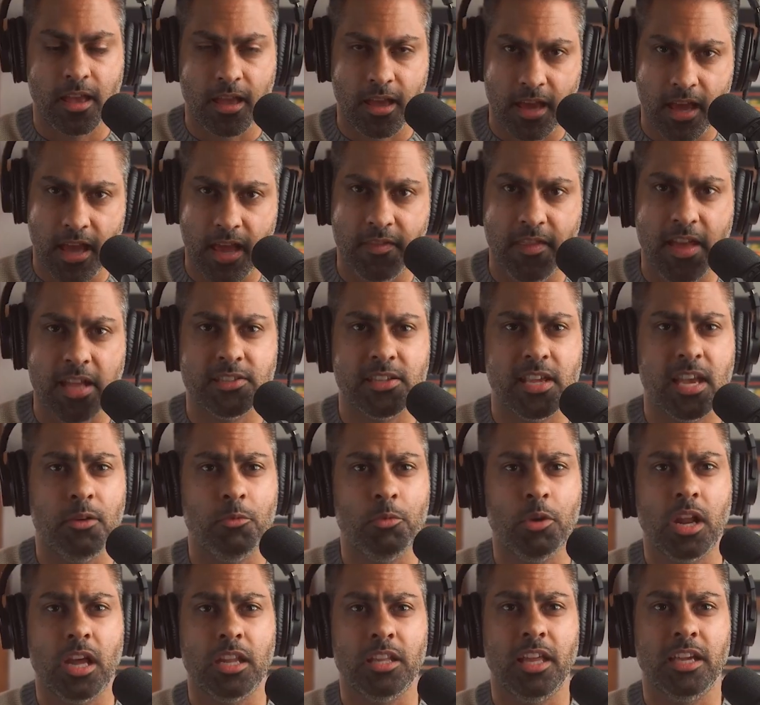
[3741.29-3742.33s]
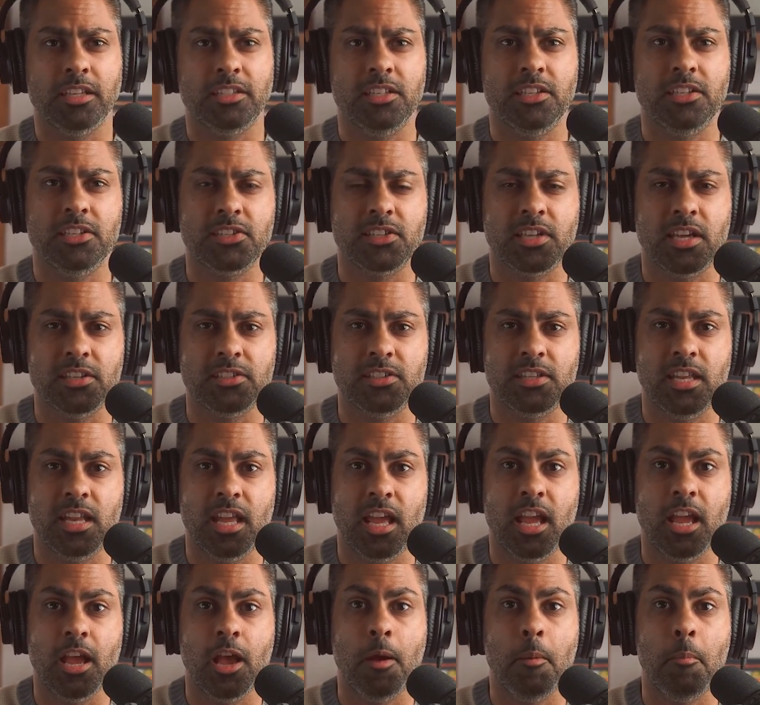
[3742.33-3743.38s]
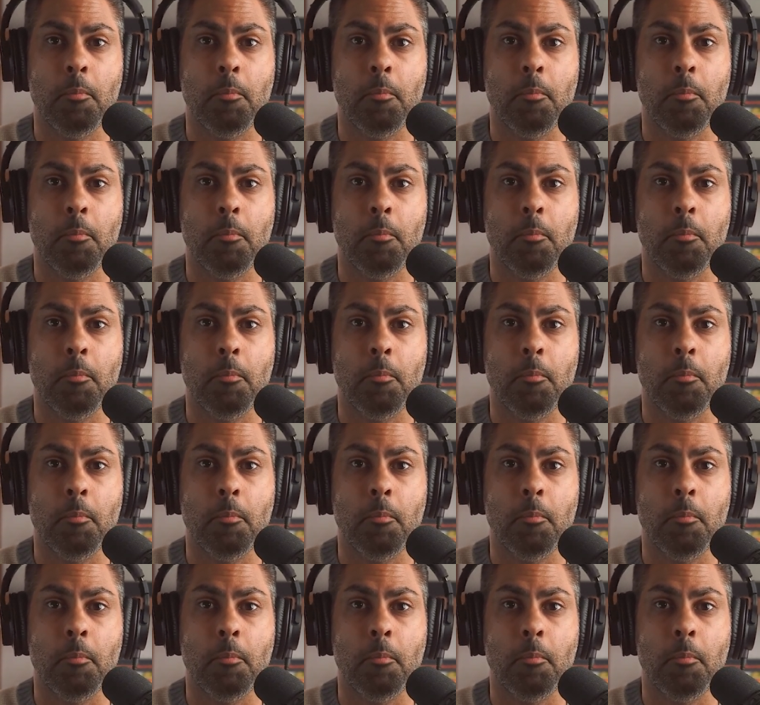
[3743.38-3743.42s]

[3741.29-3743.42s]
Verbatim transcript: And that's what I'd like to discuss today.